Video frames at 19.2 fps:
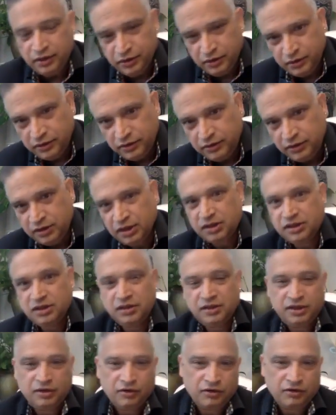good, just
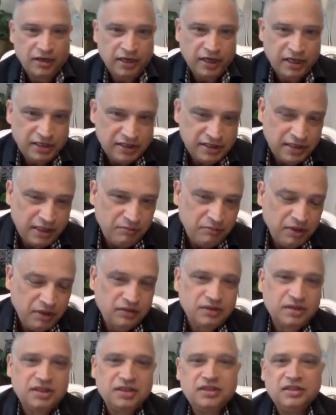recognize them,
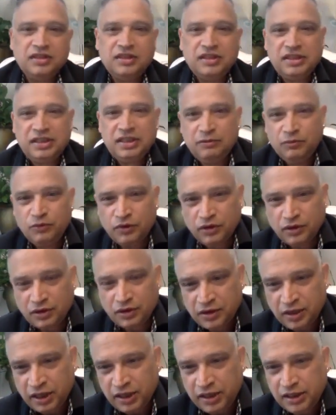because it's a
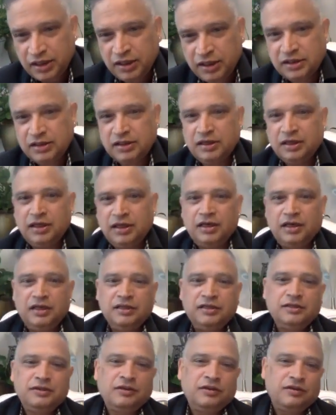teamwork, right? It's
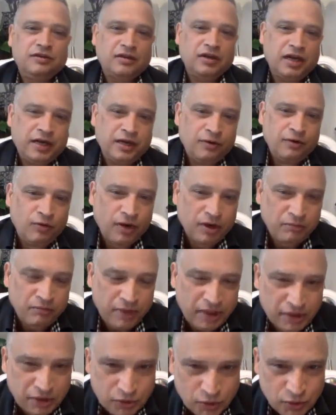not like a
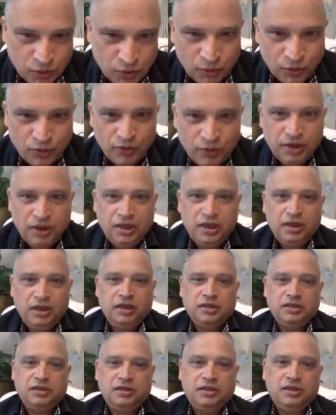one-man show.
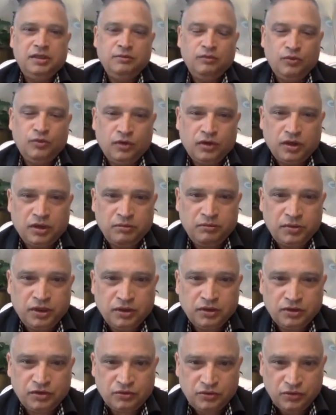It's teamwork,
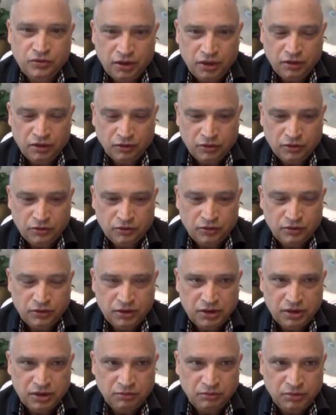because today also
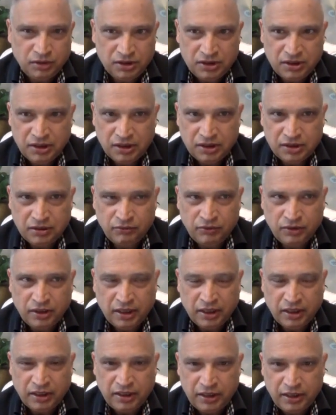this business we
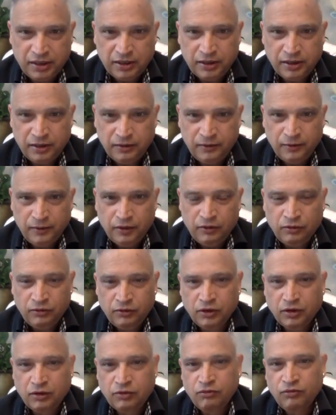are here,
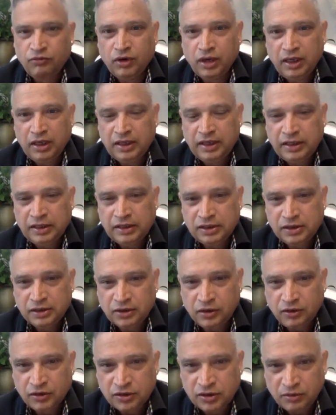not only it's
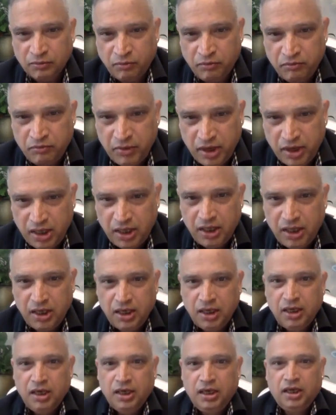because of me,
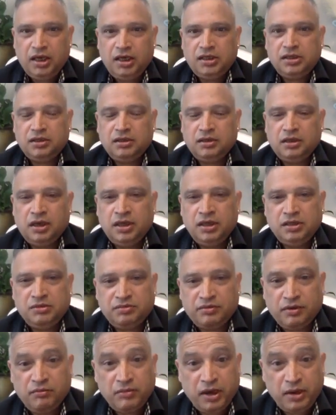it's
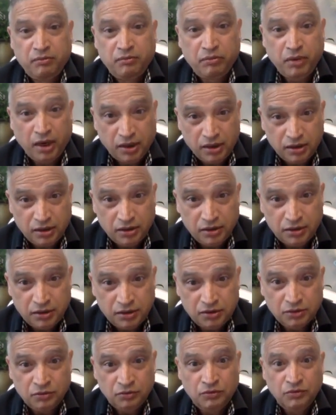from my partners
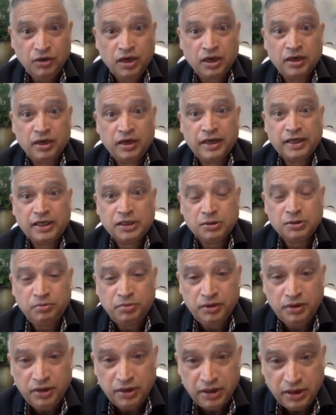who are
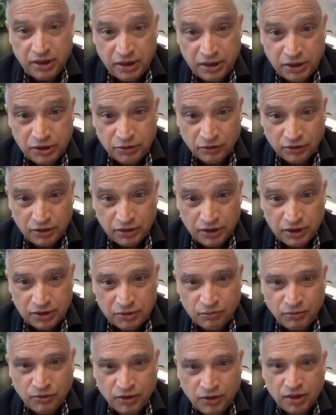expertise on this
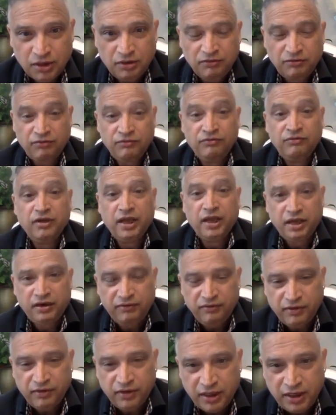one. Very,
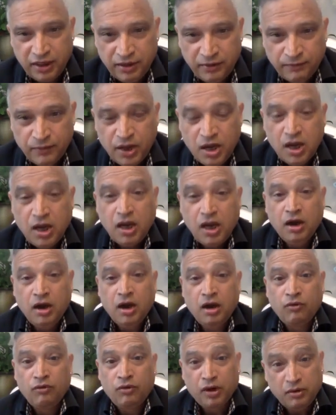very,
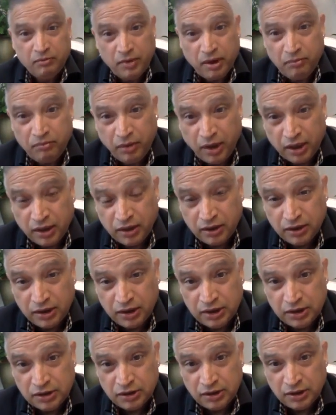one of my partner
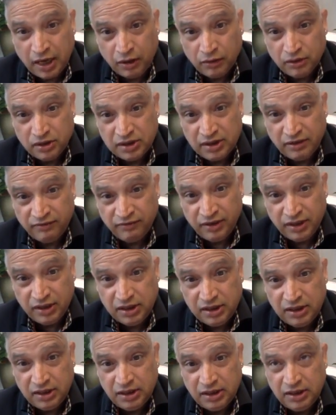is now
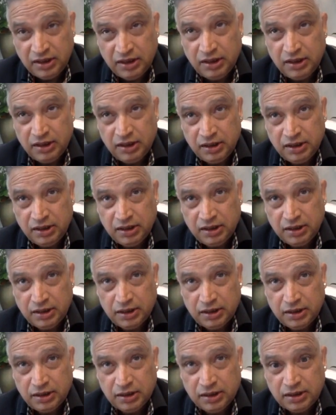
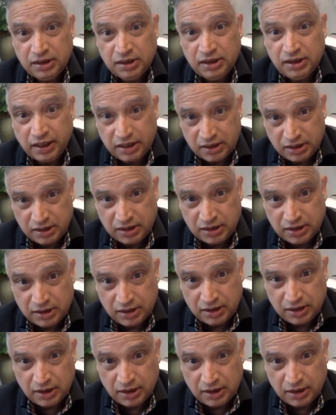76,